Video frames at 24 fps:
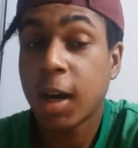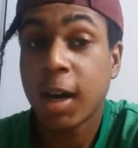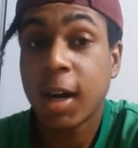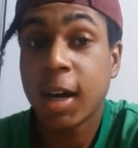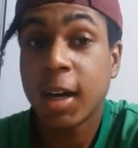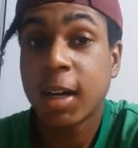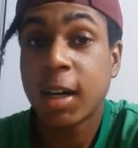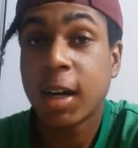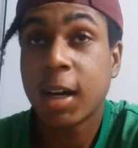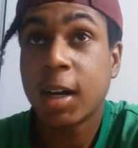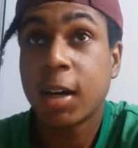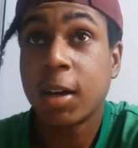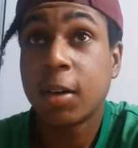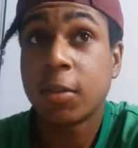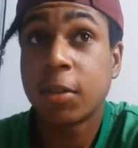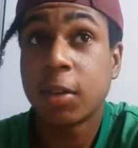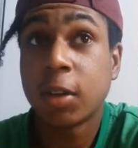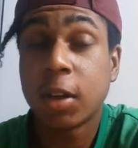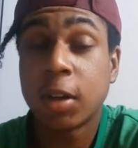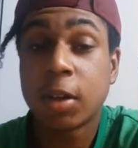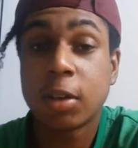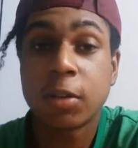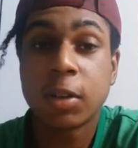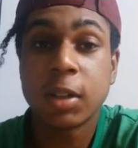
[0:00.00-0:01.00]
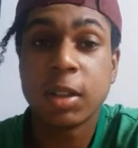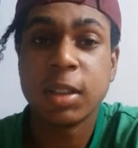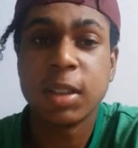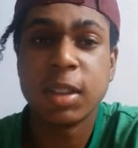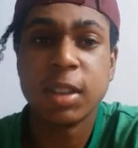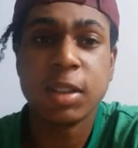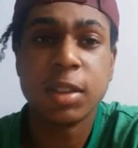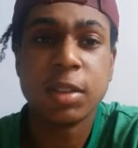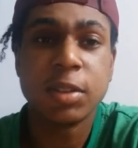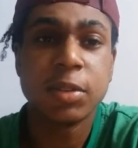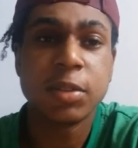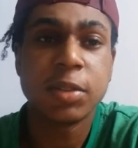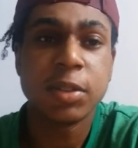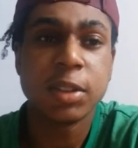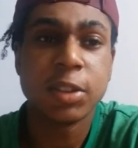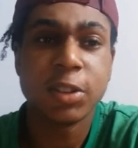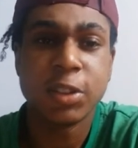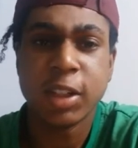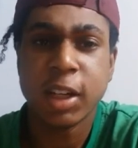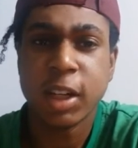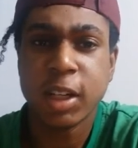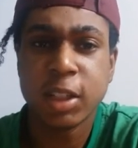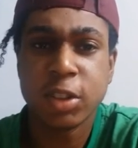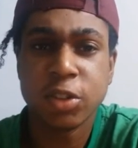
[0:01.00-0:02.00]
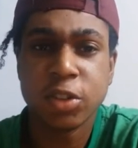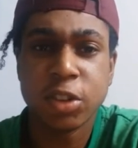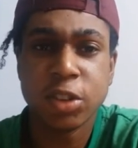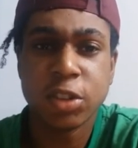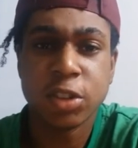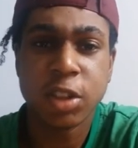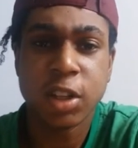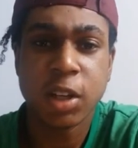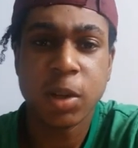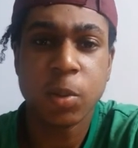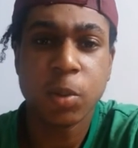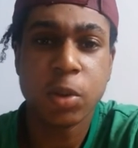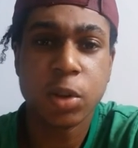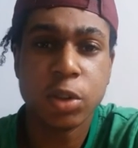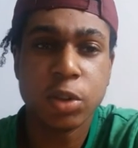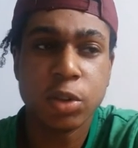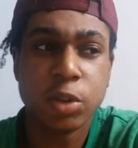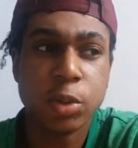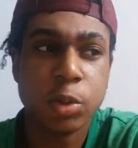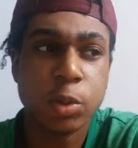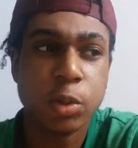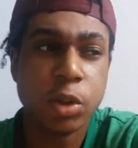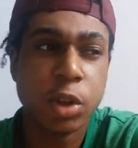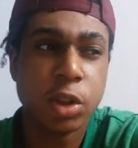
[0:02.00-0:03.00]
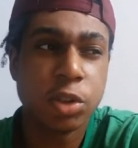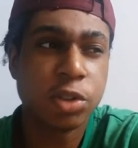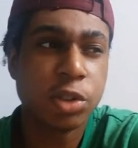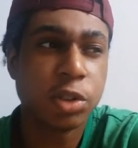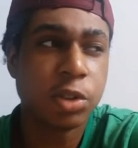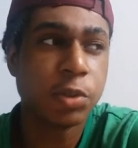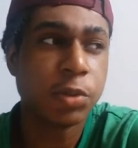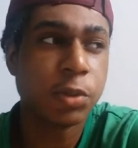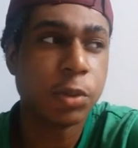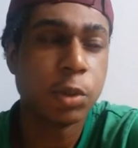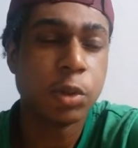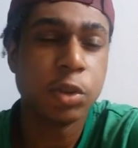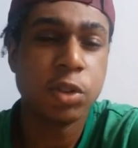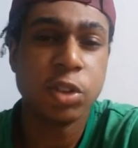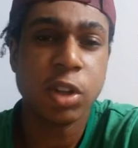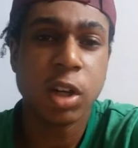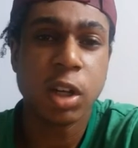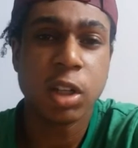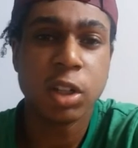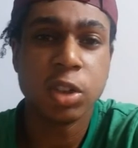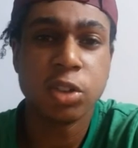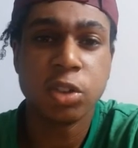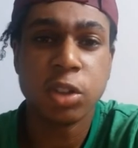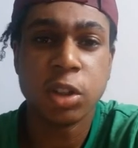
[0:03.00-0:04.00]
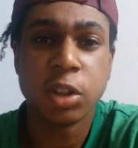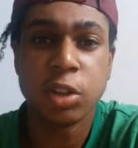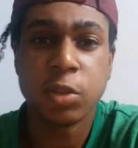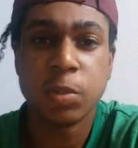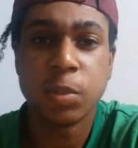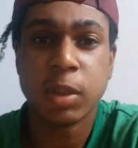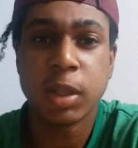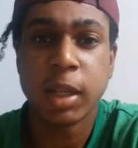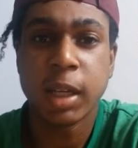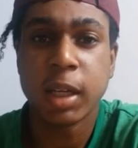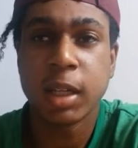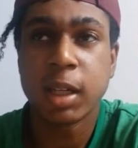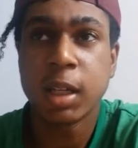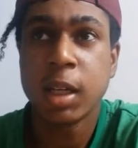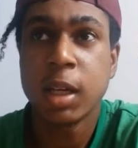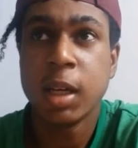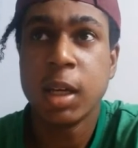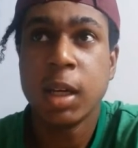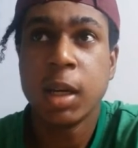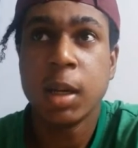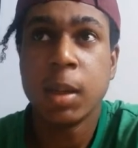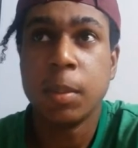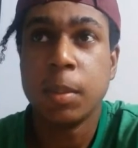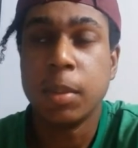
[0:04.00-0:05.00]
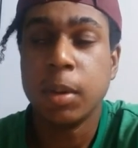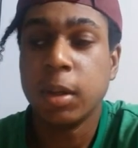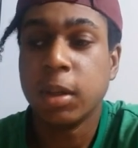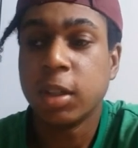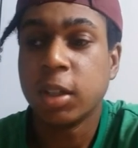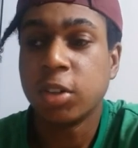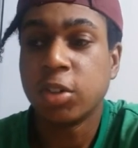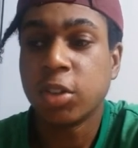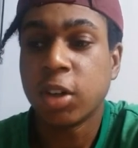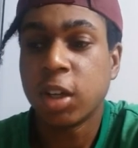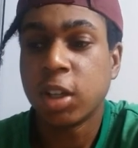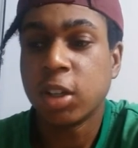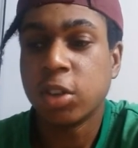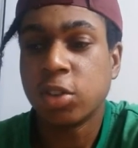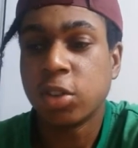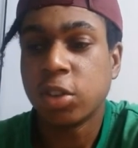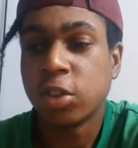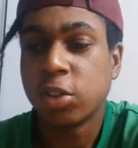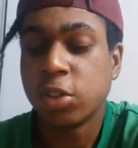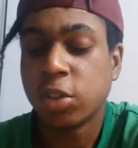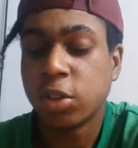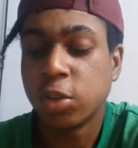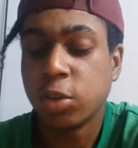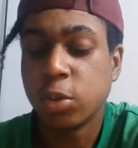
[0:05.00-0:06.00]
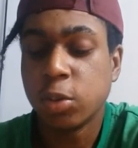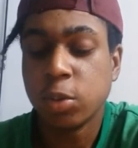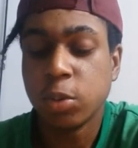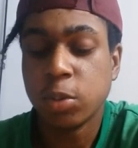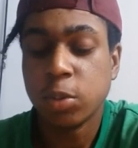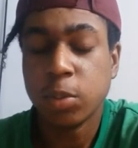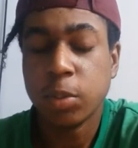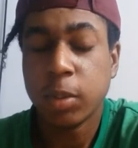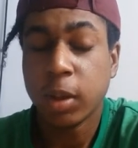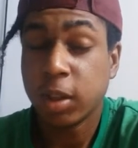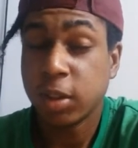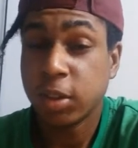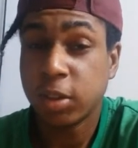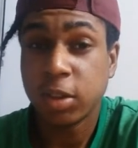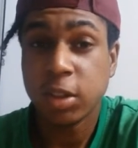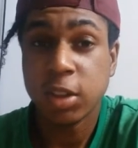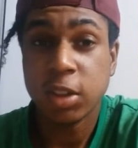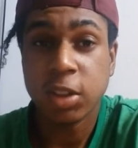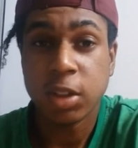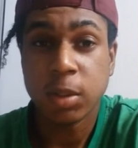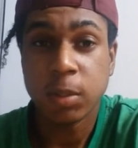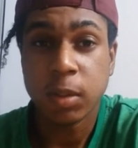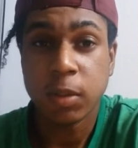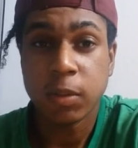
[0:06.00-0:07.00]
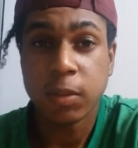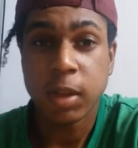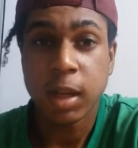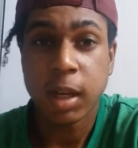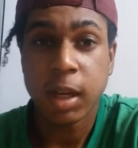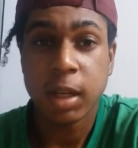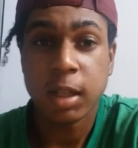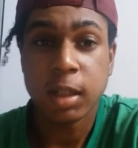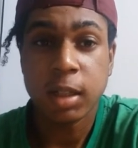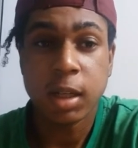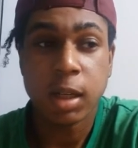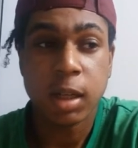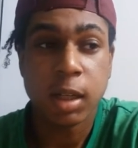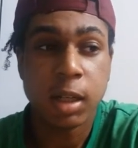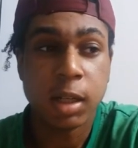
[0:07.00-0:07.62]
I have a lot of ideas for challenges that I want to do, not just food challenges, but like building challenges. So you may see some of that.